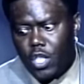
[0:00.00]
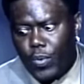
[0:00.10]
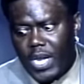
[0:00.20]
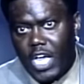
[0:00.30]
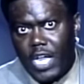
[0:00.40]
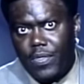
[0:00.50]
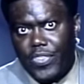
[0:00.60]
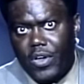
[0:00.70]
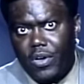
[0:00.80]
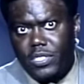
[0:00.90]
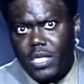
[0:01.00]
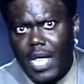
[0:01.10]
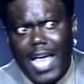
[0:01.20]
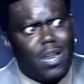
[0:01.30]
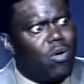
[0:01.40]
You went hunting Thursday.
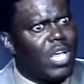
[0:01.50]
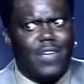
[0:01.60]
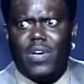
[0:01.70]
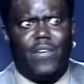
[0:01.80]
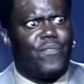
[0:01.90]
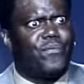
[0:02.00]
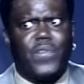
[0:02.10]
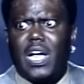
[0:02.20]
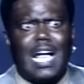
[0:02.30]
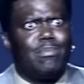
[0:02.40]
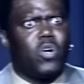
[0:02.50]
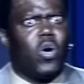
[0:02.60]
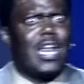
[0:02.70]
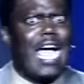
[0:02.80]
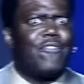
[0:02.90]
I don't give a fuck. I'm
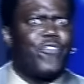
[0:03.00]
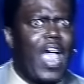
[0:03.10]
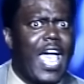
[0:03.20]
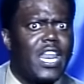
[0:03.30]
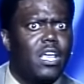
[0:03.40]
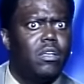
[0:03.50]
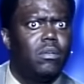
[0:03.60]
going out Friday.